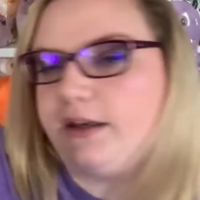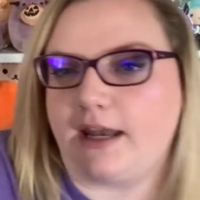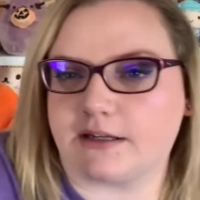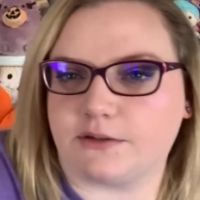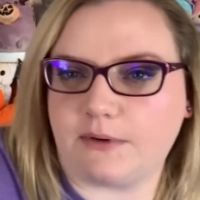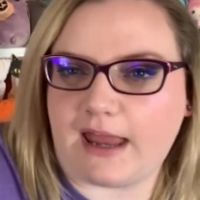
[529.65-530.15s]

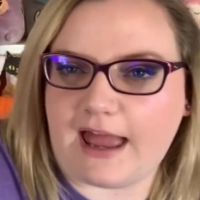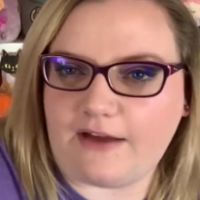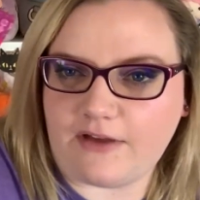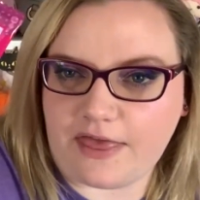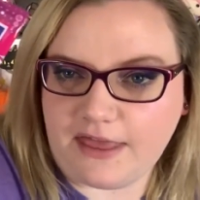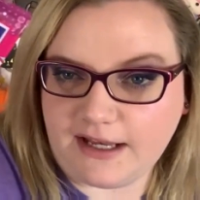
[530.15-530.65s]
Next we
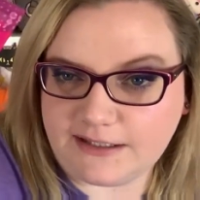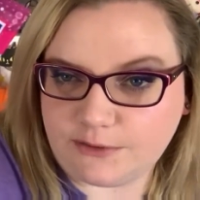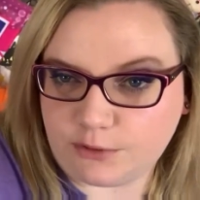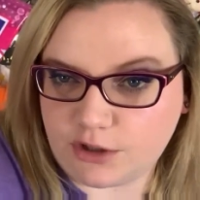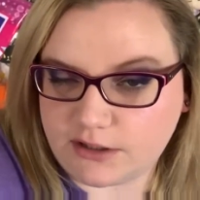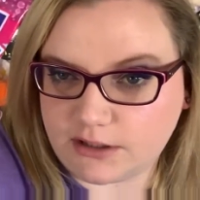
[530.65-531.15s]
have this,
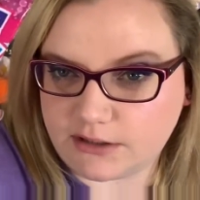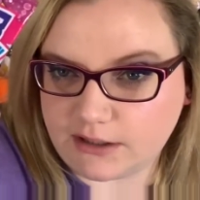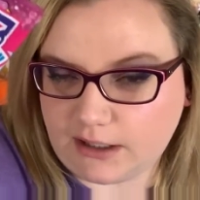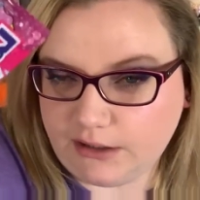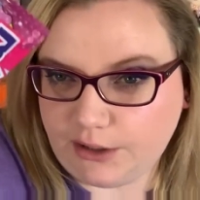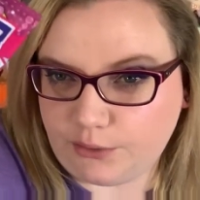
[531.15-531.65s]
which is just
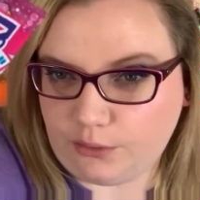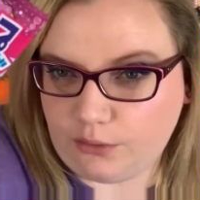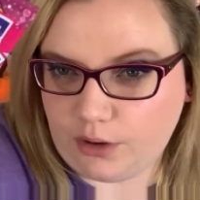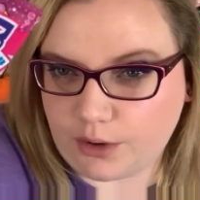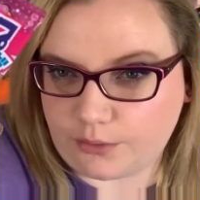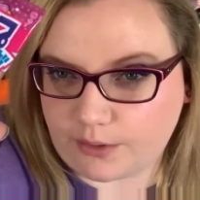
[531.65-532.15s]
a
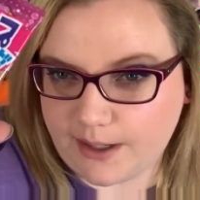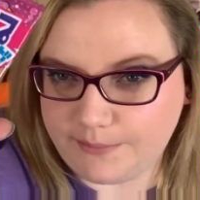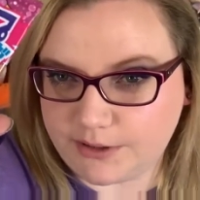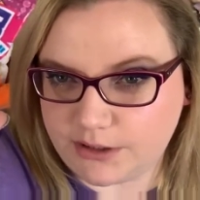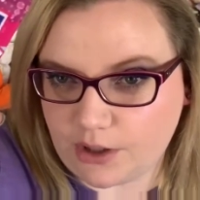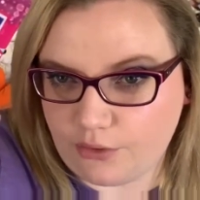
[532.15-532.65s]
little grape
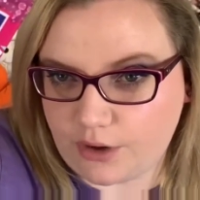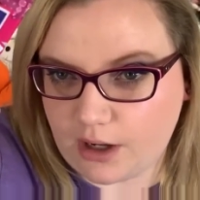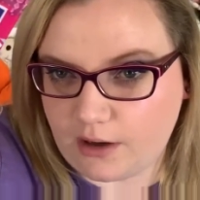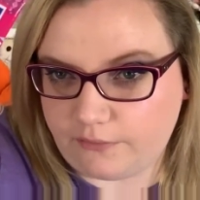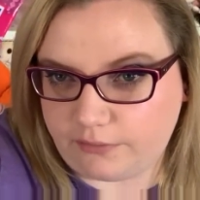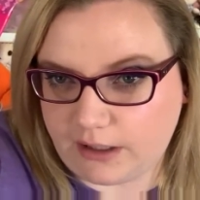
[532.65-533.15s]

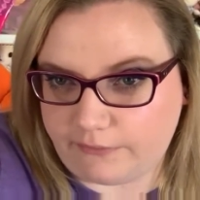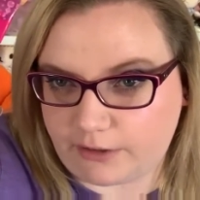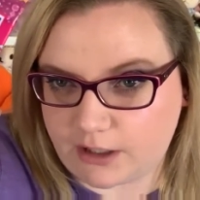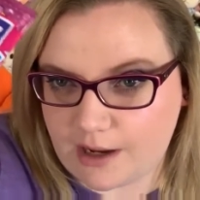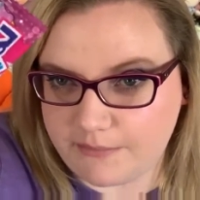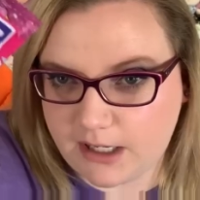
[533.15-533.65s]
soda
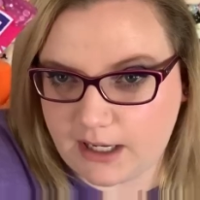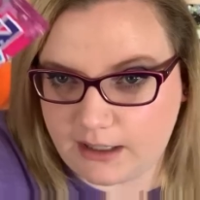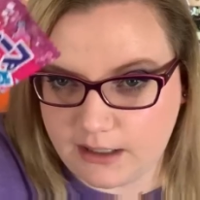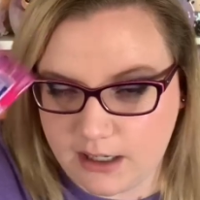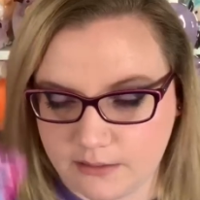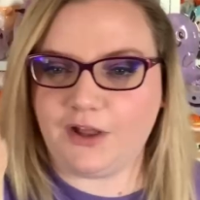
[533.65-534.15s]
flavored gummy
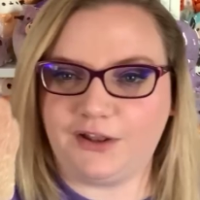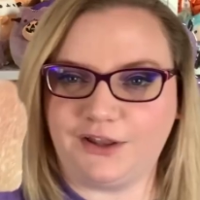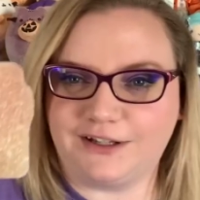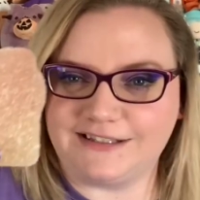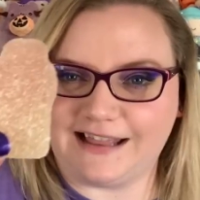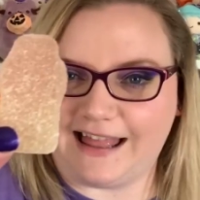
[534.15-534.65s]
candy.
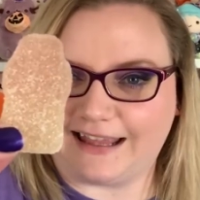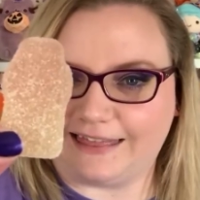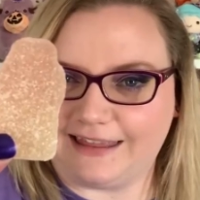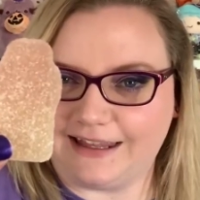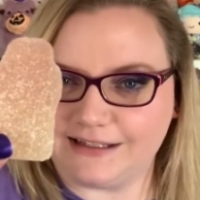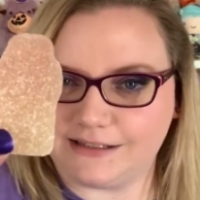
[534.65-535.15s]
Looks like
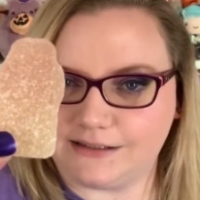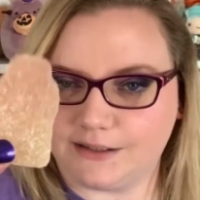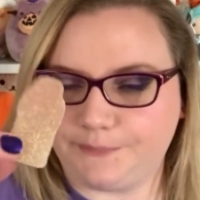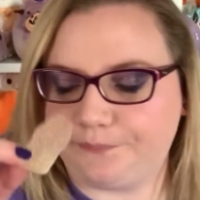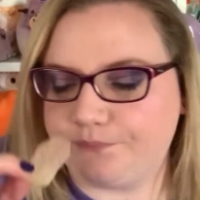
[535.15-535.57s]
this.